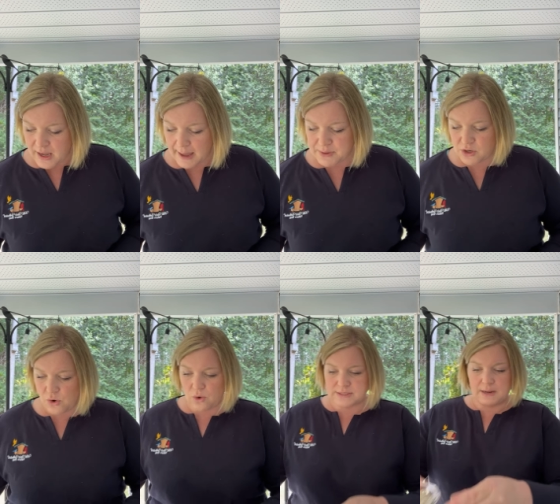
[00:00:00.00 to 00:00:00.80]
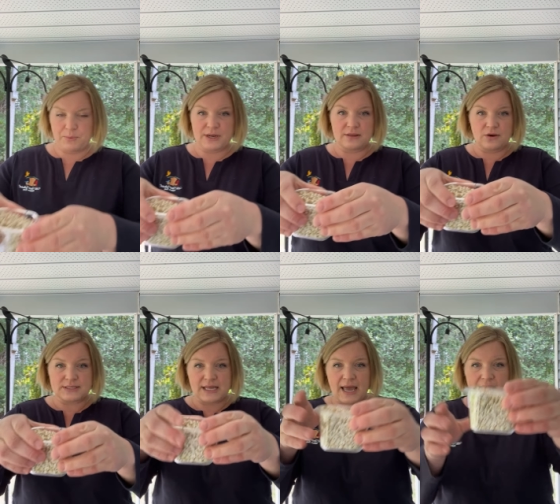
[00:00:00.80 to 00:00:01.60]
I'm going to hold up what it
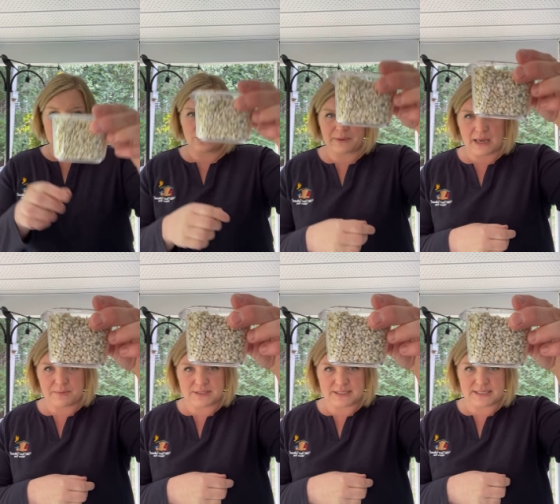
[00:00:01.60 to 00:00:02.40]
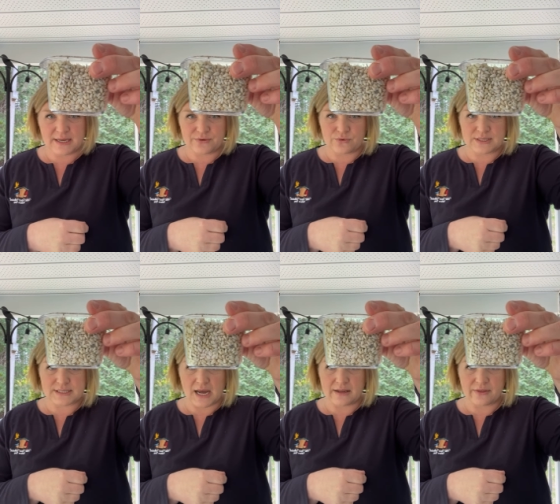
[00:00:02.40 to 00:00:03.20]
looks like, and you'll be able to see it through the
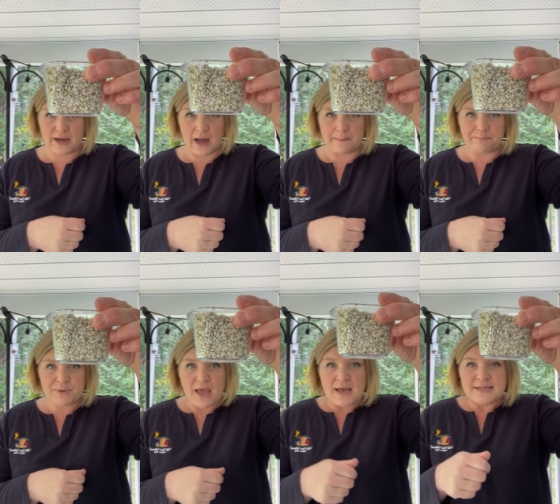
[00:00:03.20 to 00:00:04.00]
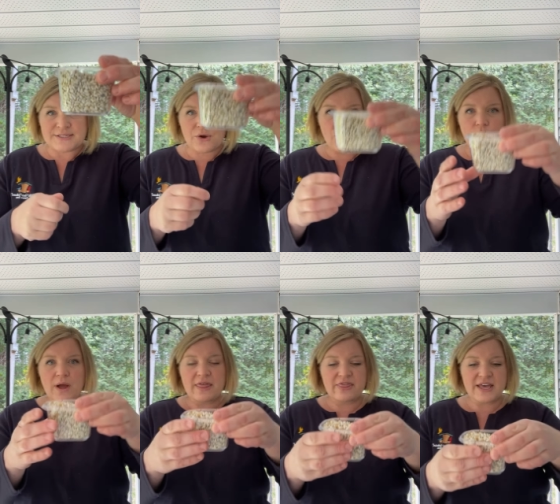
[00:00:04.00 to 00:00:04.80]
side of the cup. So
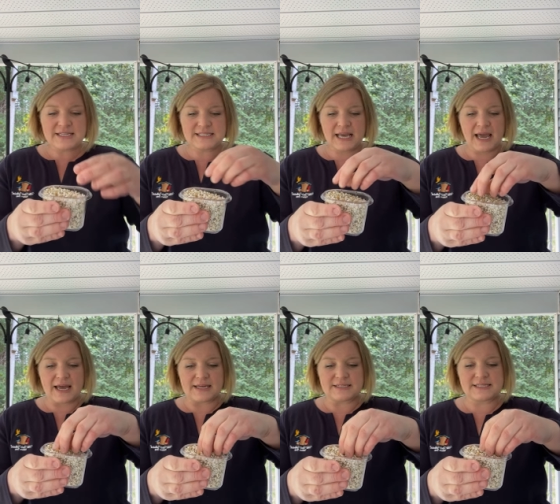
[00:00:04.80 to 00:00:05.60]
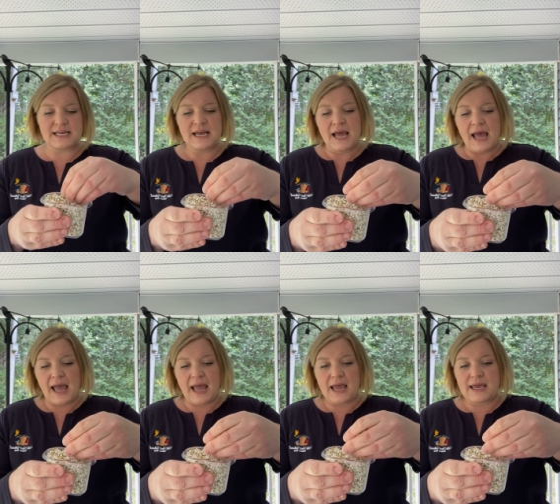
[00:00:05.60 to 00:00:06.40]
this is
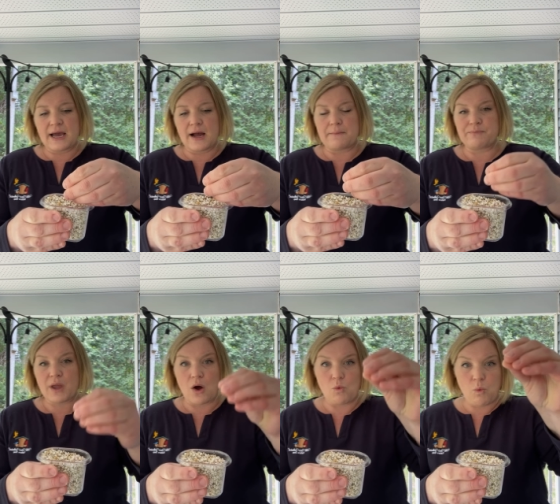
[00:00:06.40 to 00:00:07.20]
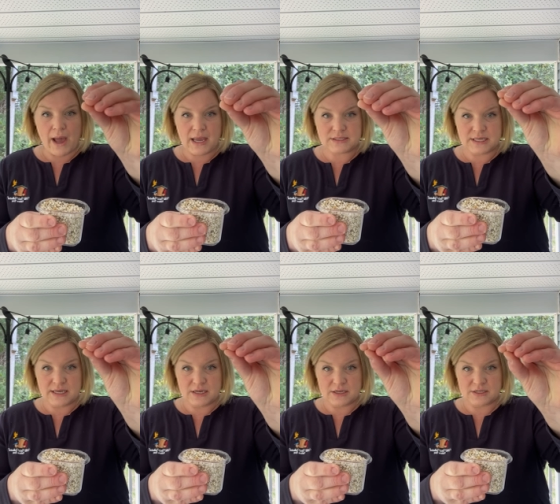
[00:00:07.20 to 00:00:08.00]
a white
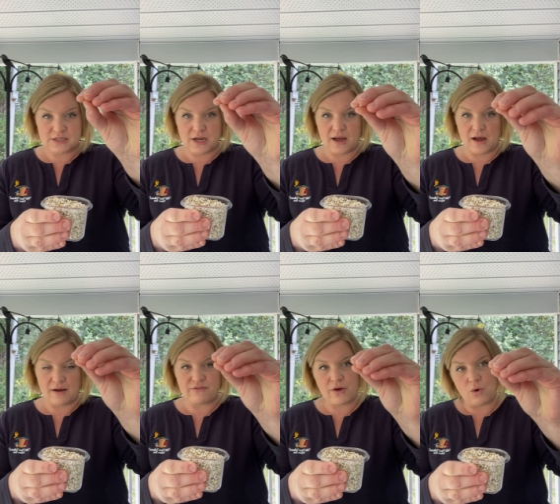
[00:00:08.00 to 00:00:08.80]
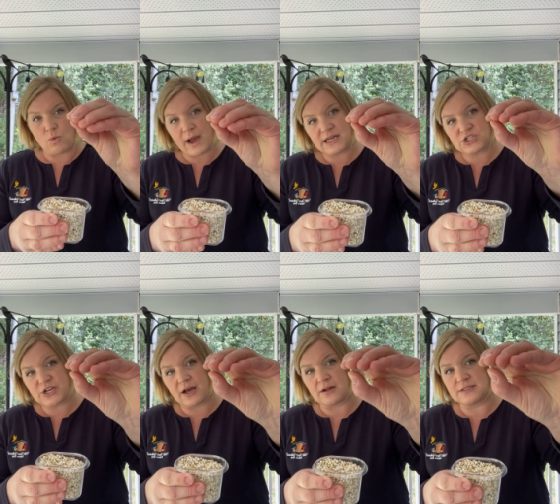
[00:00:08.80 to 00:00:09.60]

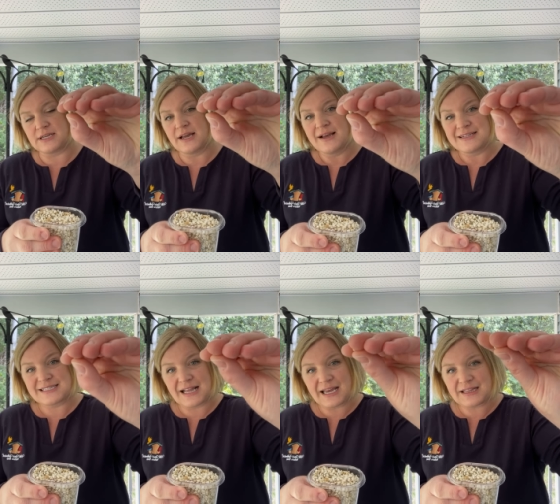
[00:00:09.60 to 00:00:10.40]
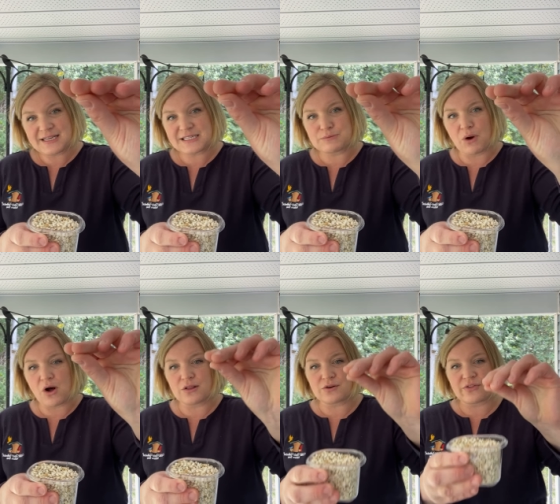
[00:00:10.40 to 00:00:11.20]
shelled, slightly
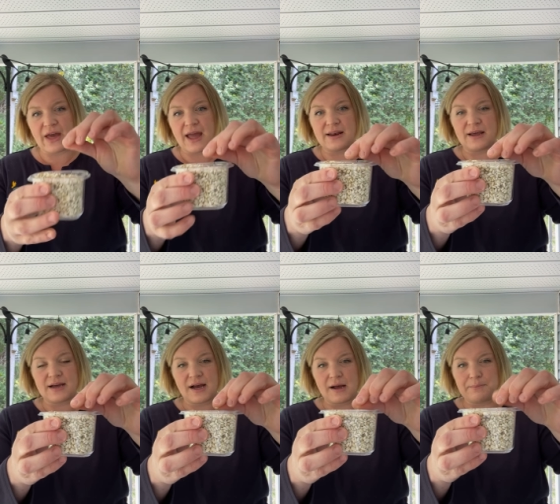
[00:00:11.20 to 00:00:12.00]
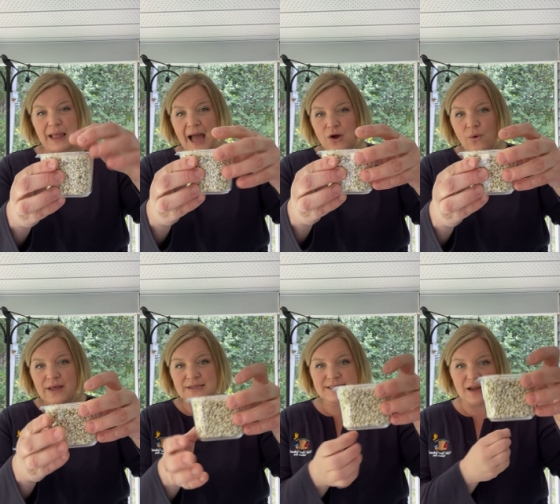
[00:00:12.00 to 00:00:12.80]
smaller than black
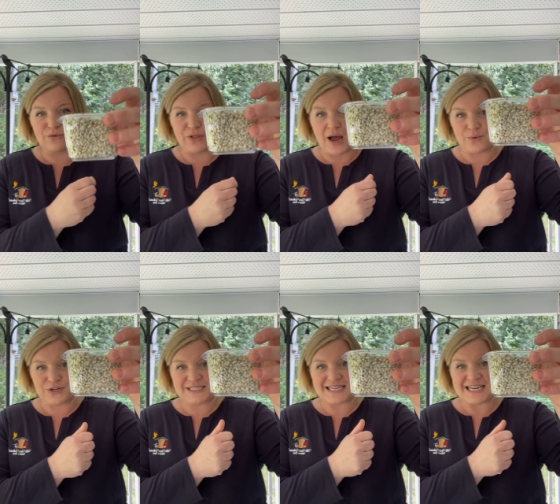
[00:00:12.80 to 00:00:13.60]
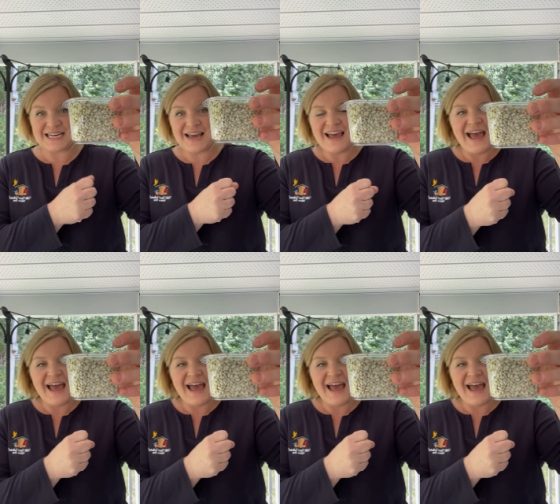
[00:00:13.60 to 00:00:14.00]
oil sunflower seed.